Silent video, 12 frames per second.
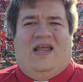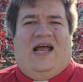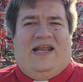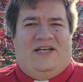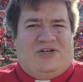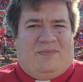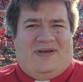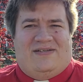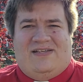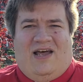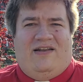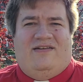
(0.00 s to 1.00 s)
and he shall be a
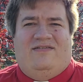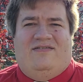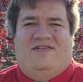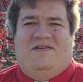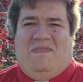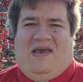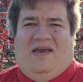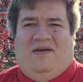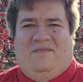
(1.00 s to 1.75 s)
son to me.